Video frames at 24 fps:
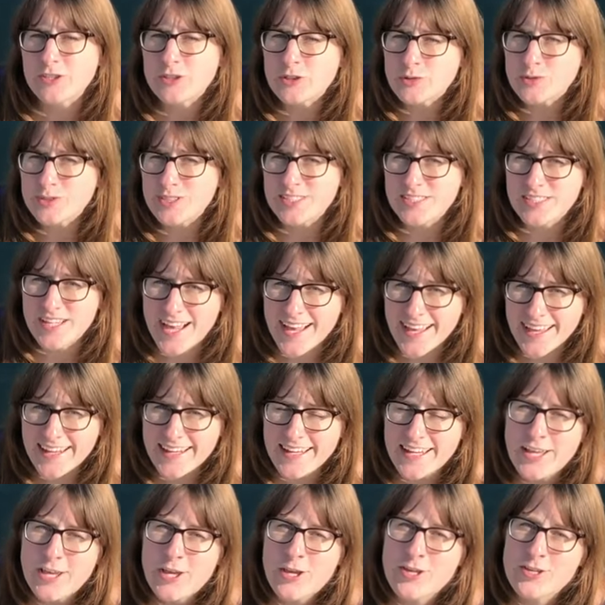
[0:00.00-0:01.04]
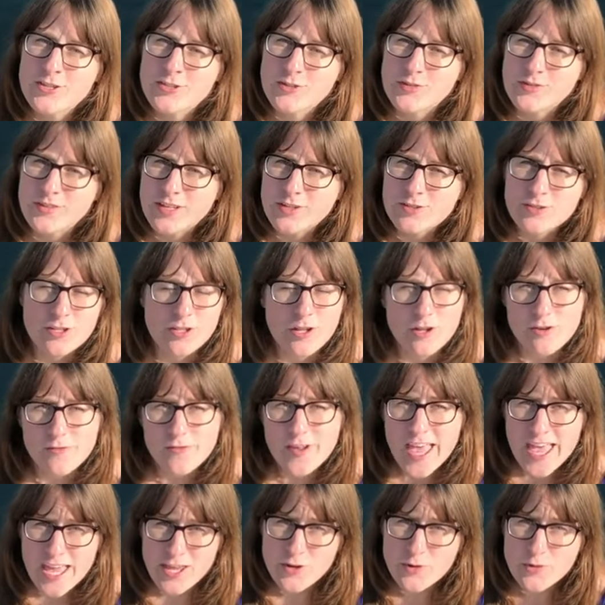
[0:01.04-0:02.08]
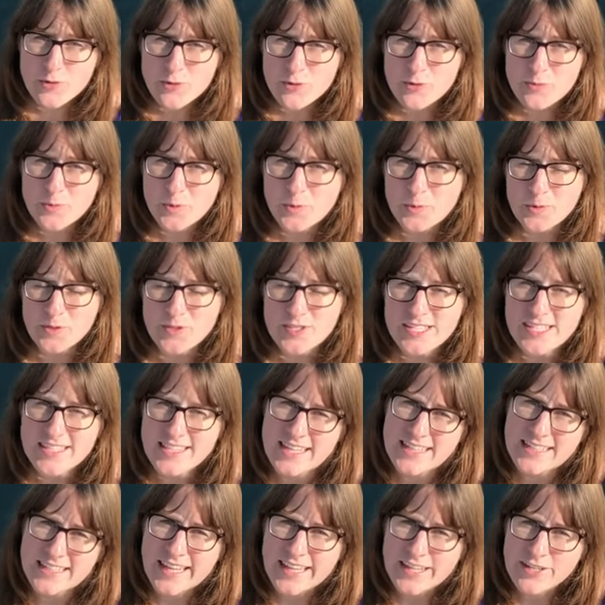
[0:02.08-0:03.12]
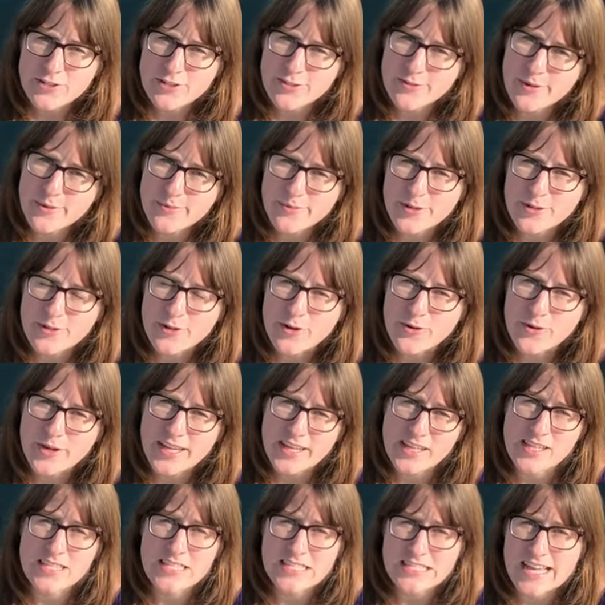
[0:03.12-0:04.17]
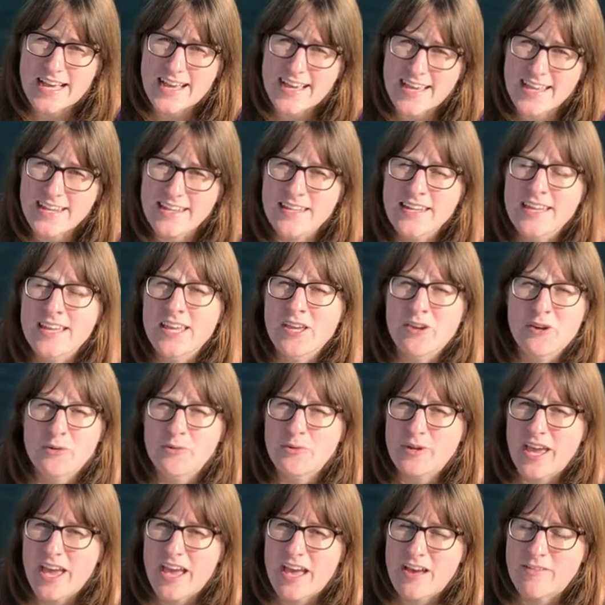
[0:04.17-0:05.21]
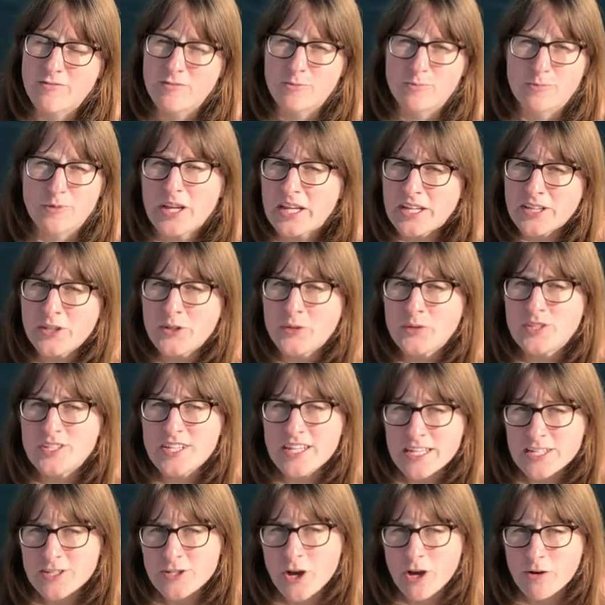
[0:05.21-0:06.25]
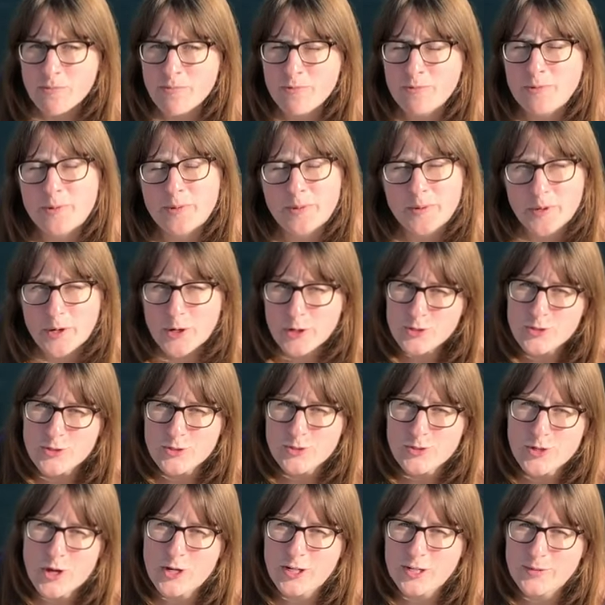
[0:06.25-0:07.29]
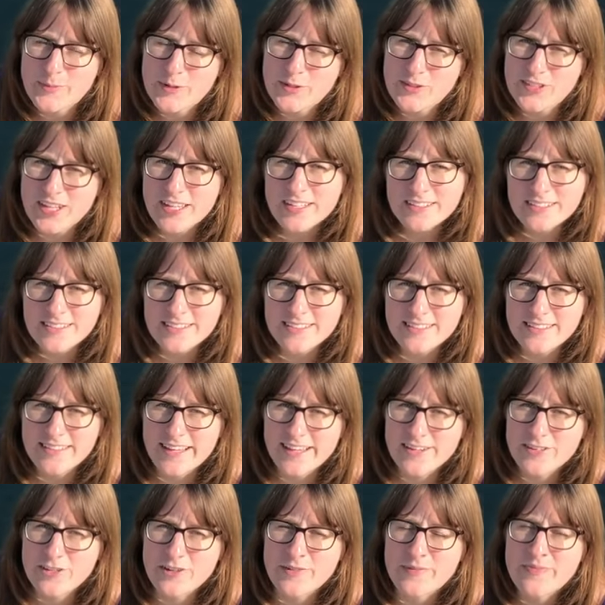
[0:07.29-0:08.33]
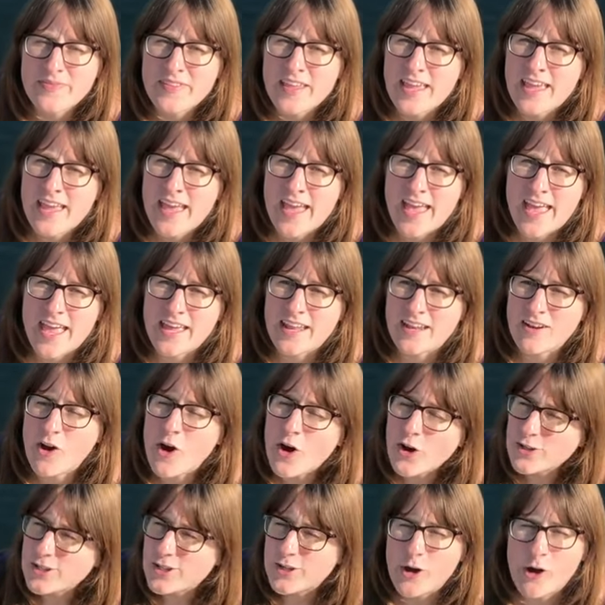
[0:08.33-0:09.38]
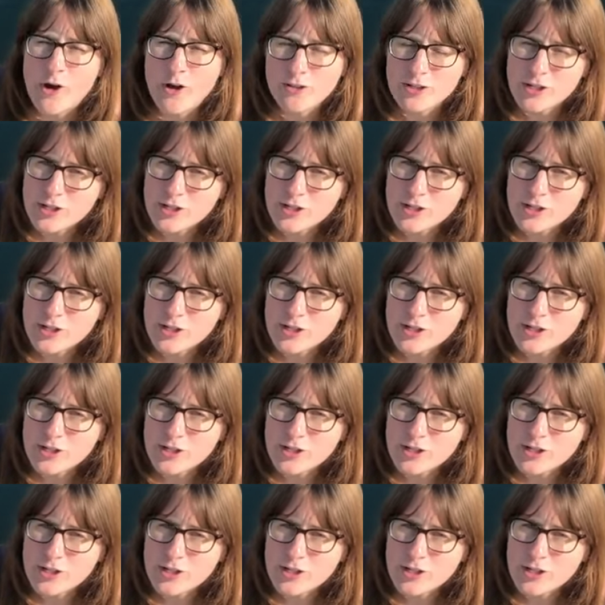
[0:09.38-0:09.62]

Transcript: new design, so there's a lot of headroom. We will see that later when we're going inside. We have a brand new T-top. We will also talk about that a little later. And all in all,